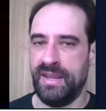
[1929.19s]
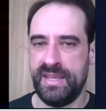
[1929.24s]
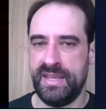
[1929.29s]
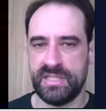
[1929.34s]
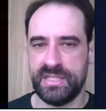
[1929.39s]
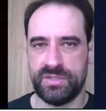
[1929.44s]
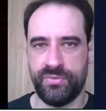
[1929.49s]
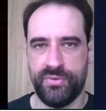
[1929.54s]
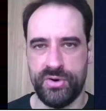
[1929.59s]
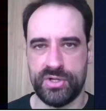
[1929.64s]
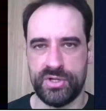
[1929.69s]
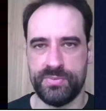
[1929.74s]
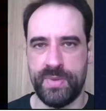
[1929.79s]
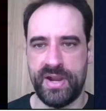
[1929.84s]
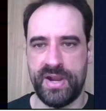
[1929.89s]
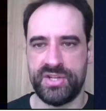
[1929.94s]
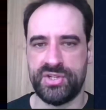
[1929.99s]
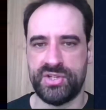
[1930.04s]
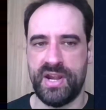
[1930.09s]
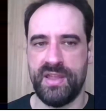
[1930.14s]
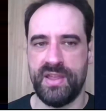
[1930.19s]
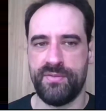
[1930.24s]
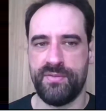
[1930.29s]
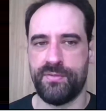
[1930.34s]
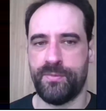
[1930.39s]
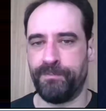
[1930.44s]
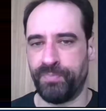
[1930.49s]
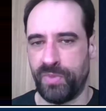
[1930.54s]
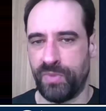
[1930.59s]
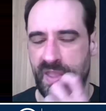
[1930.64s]
leaks for Smart
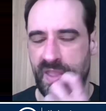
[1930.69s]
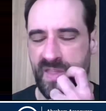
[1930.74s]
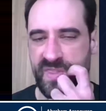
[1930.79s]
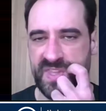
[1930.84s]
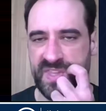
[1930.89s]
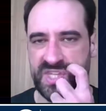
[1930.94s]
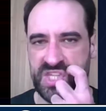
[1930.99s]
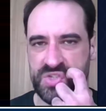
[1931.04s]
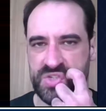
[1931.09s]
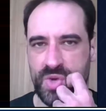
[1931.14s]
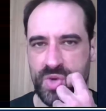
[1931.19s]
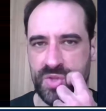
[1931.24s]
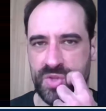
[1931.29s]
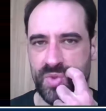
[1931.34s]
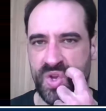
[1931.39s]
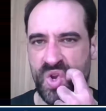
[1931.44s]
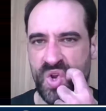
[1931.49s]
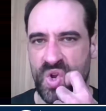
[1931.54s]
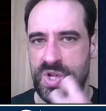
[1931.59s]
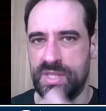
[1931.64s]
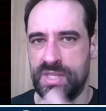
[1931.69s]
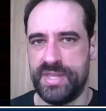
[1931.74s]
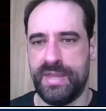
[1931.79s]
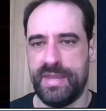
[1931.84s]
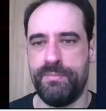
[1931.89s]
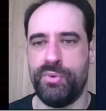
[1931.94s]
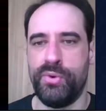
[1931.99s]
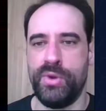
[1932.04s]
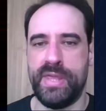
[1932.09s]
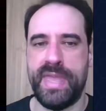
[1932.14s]
Sheriff. This is what we call
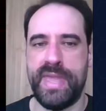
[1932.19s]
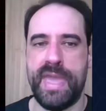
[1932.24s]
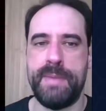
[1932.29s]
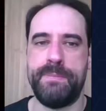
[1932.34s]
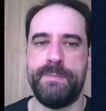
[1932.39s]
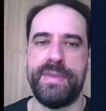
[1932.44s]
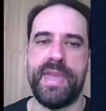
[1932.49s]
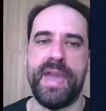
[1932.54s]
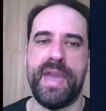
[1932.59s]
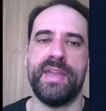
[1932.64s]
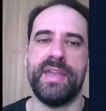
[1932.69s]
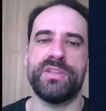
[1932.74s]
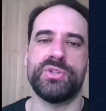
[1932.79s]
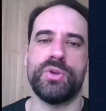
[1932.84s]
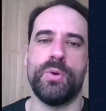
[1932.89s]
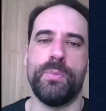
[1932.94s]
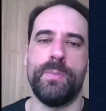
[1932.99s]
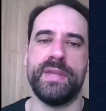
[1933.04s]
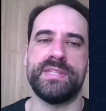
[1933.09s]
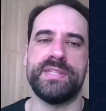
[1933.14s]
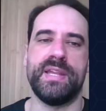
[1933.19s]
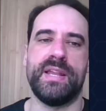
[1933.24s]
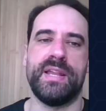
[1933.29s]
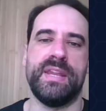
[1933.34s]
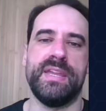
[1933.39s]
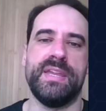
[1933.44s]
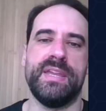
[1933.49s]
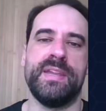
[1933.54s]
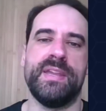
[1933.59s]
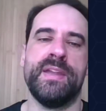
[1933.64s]
the bully API. So
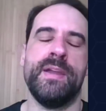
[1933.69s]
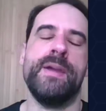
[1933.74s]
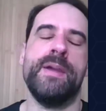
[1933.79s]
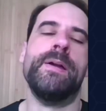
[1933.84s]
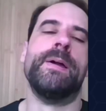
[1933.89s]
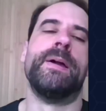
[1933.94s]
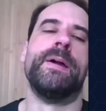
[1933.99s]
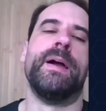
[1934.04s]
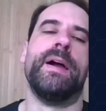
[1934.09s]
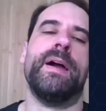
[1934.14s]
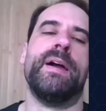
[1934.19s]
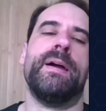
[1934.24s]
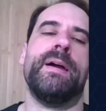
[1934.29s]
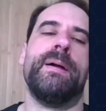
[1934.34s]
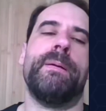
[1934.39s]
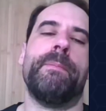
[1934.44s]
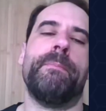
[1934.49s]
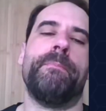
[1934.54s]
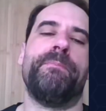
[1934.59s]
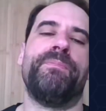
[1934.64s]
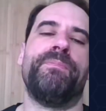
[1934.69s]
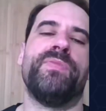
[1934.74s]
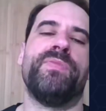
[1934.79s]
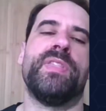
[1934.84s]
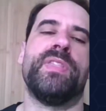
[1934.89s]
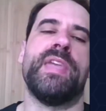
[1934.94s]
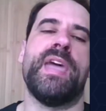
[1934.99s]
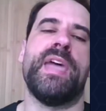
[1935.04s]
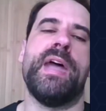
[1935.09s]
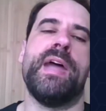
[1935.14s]
basically,
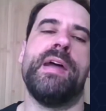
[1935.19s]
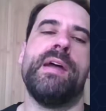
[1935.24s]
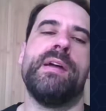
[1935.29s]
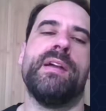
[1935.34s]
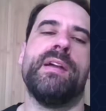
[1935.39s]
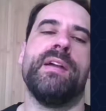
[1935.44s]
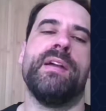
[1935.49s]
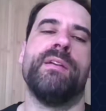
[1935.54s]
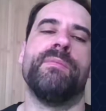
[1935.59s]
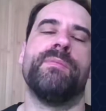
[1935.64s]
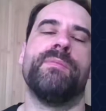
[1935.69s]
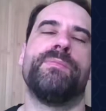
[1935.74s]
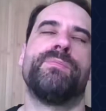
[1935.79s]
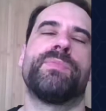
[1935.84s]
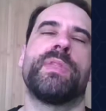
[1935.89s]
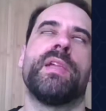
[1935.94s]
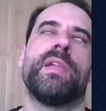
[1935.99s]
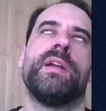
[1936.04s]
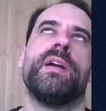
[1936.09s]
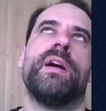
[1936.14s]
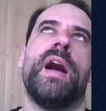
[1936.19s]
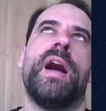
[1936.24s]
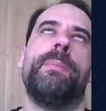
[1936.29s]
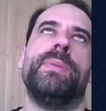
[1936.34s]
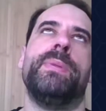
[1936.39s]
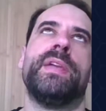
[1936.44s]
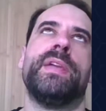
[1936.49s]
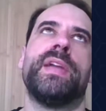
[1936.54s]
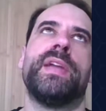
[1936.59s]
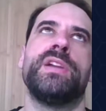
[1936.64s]
the
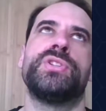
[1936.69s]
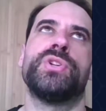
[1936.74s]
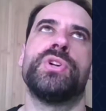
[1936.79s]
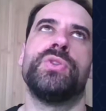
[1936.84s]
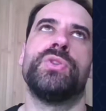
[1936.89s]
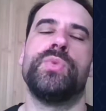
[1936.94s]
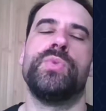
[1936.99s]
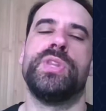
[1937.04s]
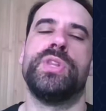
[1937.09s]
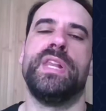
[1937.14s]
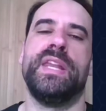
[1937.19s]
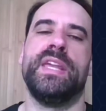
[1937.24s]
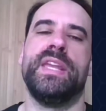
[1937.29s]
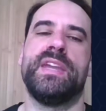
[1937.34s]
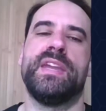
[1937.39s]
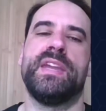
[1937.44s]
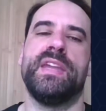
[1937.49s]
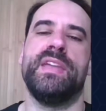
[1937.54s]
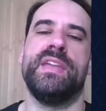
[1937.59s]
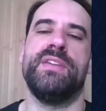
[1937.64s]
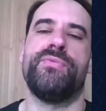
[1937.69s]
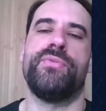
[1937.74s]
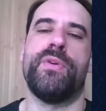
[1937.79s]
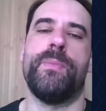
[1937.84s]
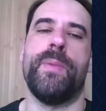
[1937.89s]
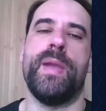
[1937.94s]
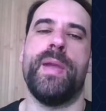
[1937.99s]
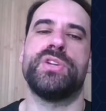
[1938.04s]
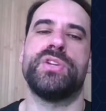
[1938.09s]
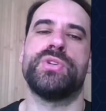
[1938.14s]
application would leak
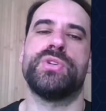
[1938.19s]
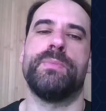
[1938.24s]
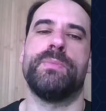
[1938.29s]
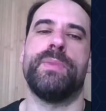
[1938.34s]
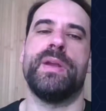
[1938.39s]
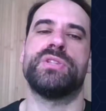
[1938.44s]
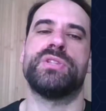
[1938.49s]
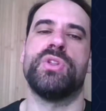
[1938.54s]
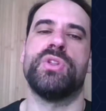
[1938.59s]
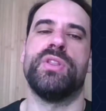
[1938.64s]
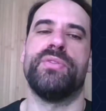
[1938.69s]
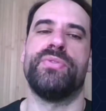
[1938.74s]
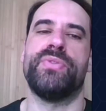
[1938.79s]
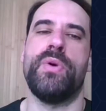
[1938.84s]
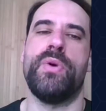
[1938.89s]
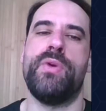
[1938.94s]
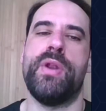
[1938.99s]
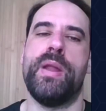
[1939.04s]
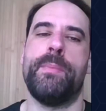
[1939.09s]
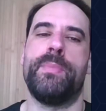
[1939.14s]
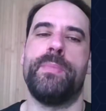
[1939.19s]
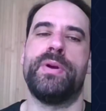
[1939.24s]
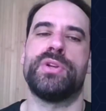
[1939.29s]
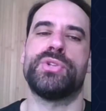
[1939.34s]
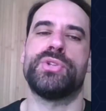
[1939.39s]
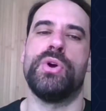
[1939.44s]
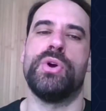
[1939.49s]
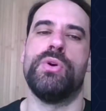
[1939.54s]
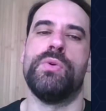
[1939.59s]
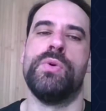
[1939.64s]
information based on the phone number.
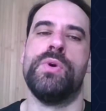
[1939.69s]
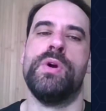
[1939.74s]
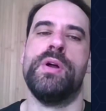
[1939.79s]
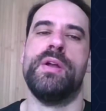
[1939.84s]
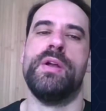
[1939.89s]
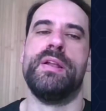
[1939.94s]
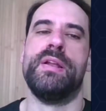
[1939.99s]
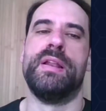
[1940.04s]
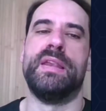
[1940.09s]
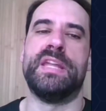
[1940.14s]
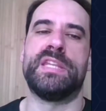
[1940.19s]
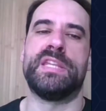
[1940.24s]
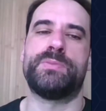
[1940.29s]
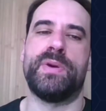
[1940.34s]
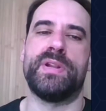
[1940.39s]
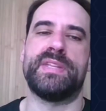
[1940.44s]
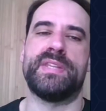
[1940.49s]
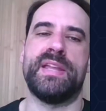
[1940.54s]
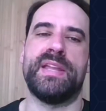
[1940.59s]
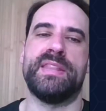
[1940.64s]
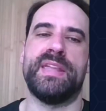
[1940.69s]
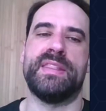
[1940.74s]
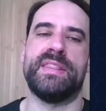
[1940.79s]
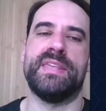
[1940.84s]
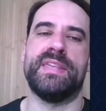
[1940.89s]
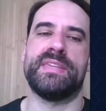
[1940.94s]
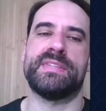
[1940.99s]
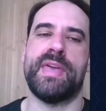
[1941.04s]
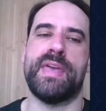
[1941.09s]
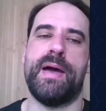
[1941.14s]
So let's pretend that
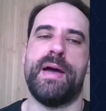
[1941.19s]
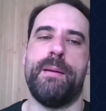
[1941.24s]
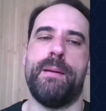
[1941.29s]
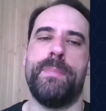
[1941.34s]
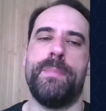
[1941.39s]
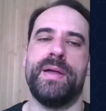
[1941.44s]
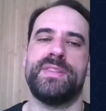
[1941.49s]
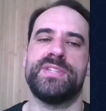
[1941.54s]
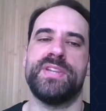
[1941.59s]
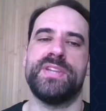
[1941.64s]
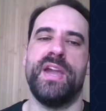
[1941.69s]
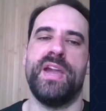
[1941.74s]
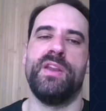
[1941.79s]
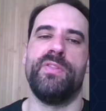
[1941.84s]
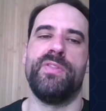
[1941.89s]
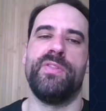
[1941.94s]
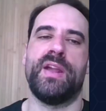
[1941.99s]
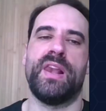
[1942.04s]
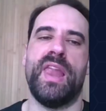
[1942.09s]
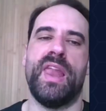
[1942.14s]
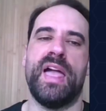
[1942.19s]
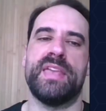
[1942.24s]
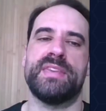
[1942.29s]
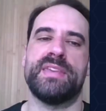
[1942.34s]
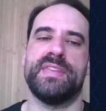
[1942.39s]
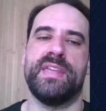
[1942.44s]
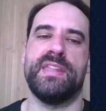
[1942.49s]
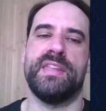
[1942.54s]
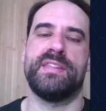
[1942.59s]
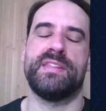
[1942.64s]
there's a bad child on the class
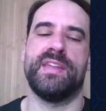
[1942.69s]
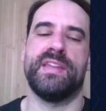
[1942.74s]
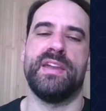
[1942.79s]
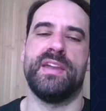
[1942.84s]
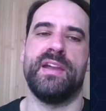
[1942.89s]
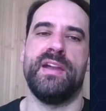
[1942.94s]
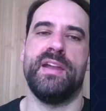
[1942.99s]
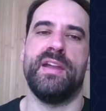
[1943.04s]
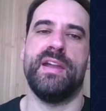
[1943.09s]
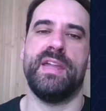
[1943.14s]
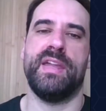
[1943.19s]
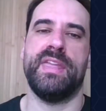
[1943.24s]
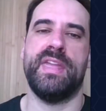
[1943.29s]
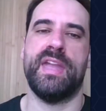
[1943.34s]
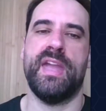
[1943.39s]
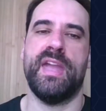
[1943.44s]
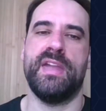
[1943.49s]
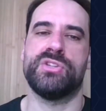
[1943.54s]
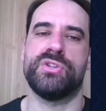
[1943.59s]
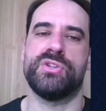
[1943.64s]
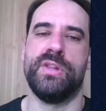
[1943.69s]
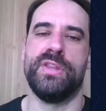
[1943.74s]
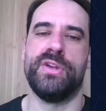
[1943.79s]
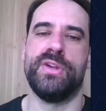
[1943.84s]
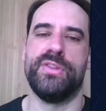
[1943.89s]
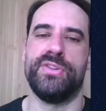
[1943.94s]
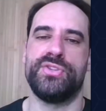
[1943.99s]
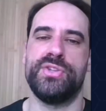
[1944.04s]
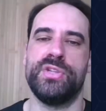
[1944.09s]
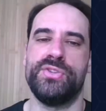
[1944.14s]
that he hates all the
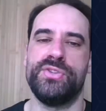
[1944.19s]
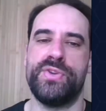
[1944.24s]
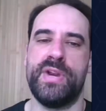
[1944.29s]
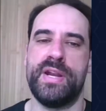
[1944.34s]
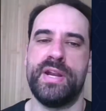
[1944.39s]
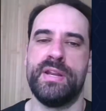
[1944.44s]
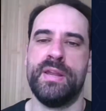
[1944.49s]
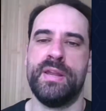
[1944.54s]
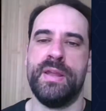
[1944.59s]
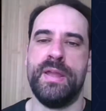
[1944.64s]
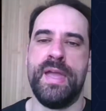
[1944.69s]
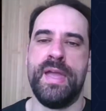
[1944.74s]
other children,